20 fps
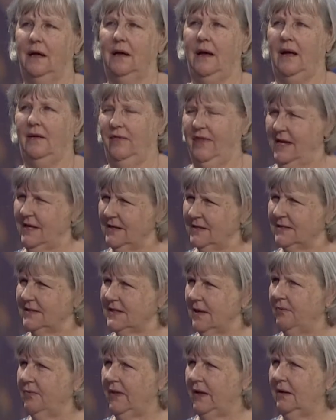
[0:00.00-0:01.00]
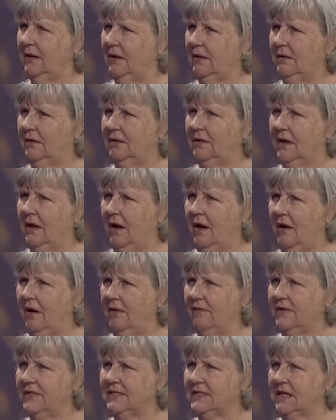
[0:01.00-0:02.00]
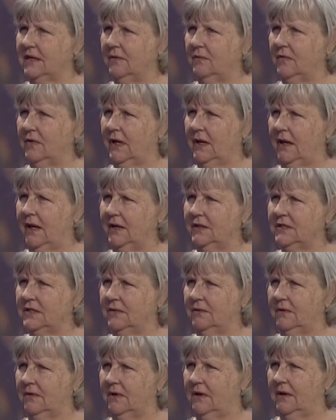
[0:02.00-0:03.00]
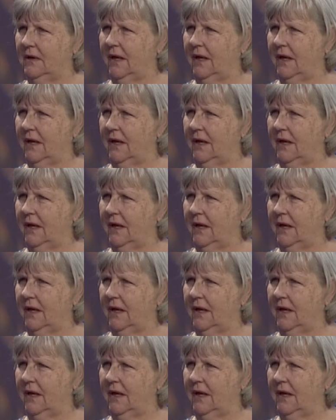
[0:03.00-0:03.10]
I think it's something that all of us can relate to in our